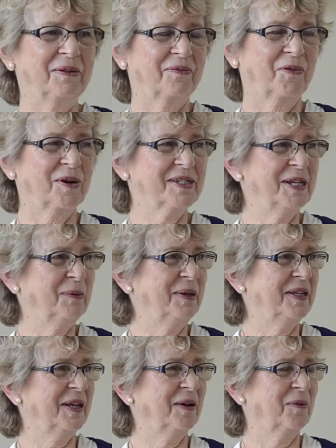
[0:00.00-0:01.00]
Fortunately we
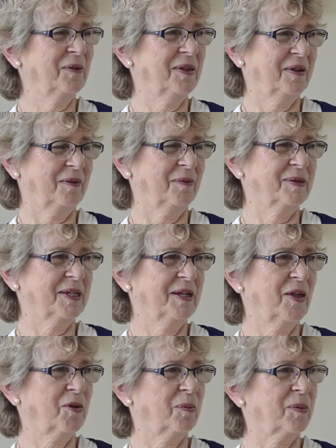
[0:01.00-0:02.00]
did it with, it was
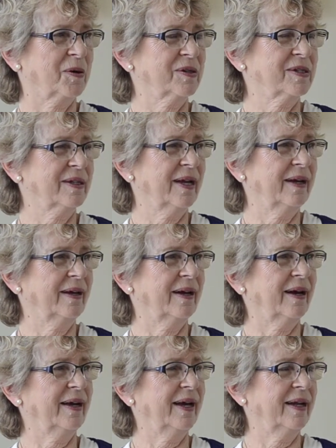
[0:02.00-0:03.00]
another person. I
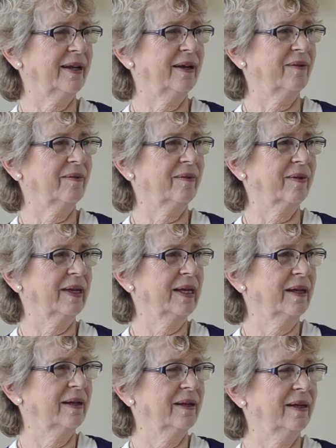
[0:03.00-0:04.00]
had
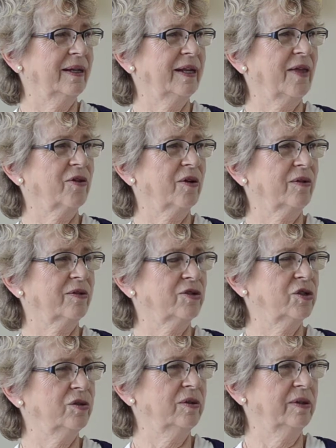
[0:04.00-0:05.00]
another
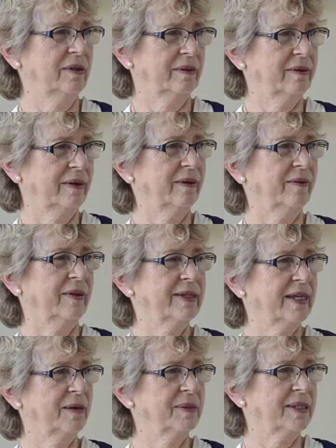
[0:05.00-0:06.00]
student,
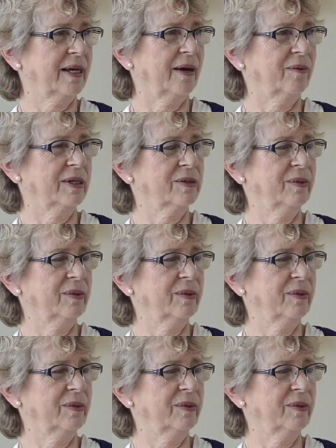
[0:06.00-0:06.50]
same as I was.